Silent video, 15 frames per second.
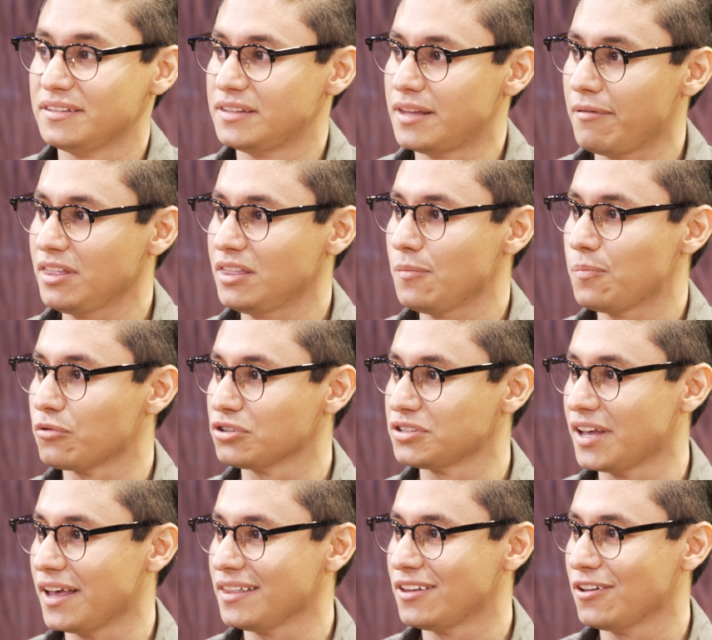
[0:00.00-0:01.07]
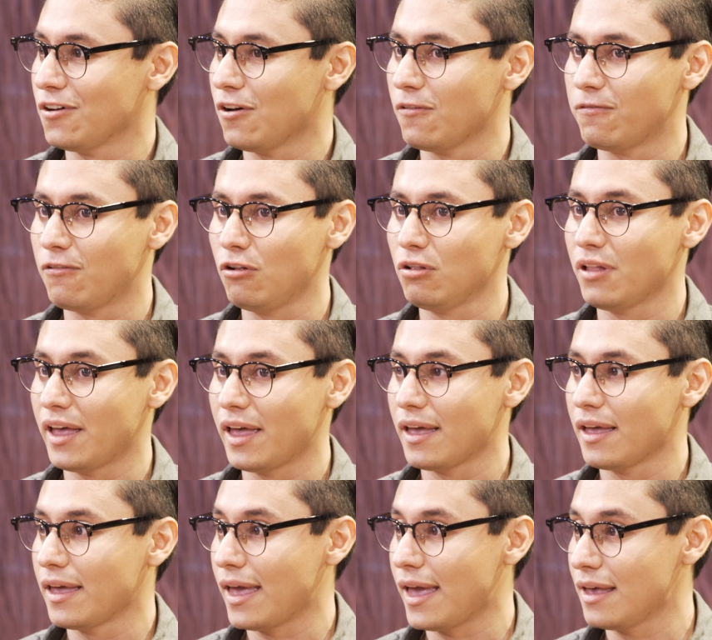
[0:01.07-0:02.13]
70% of all
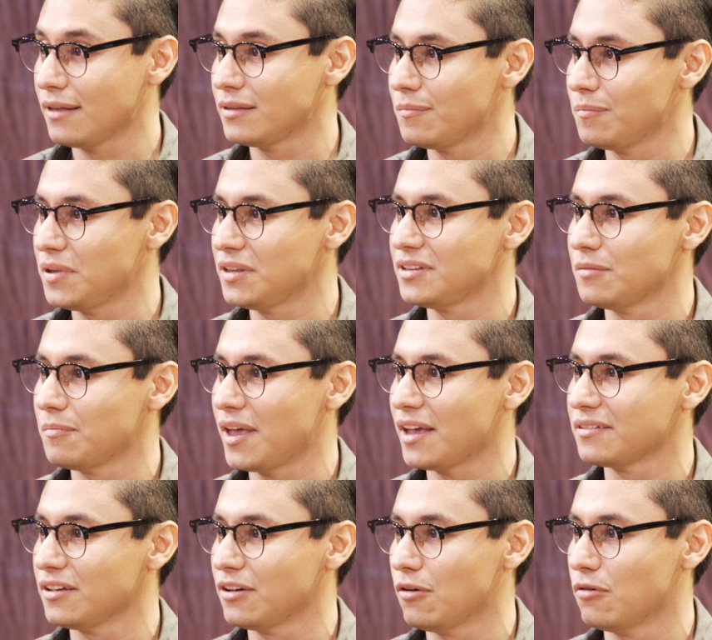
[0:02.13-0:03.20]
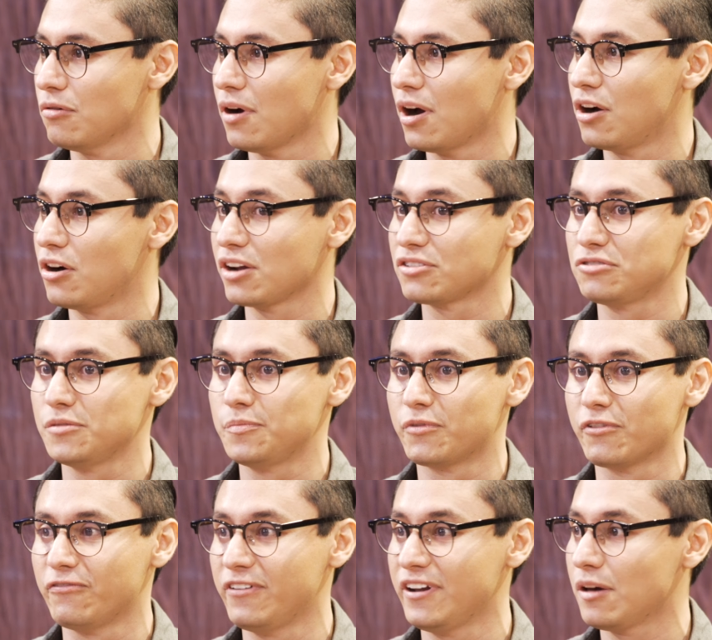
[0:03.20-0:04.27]
SMBs in Mexico are actually
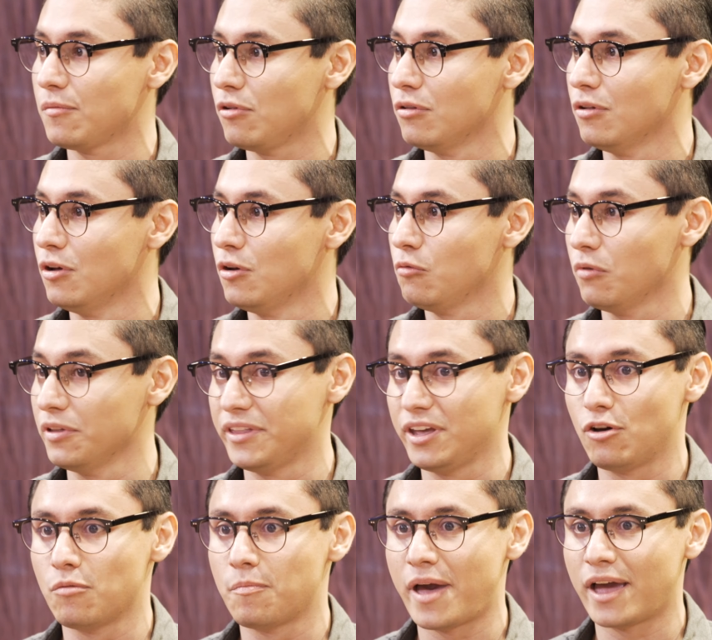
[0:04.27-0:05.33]
profitable when they go